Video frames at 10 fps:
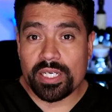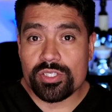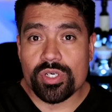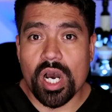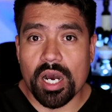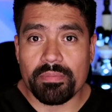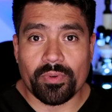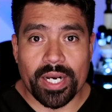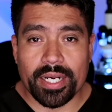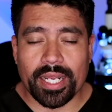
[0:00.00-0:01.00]
My job,
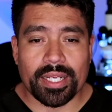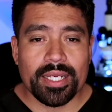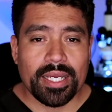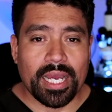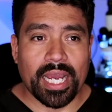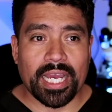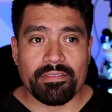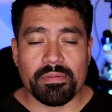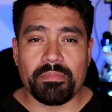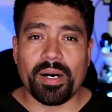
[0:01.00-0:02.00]
right? Like, I
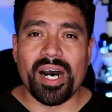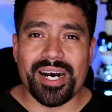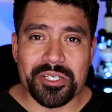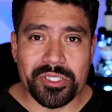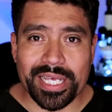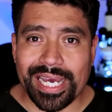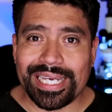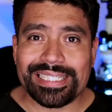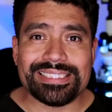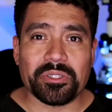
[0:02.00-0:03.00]
have a boss that
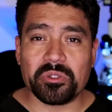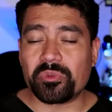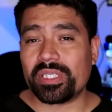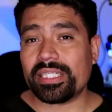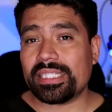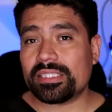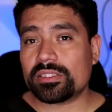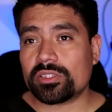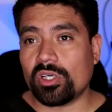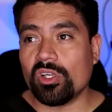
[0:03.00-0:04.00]
I don't really
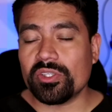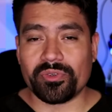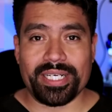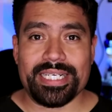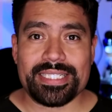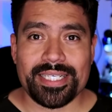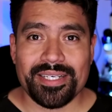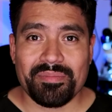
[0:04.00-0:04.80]
tolerate,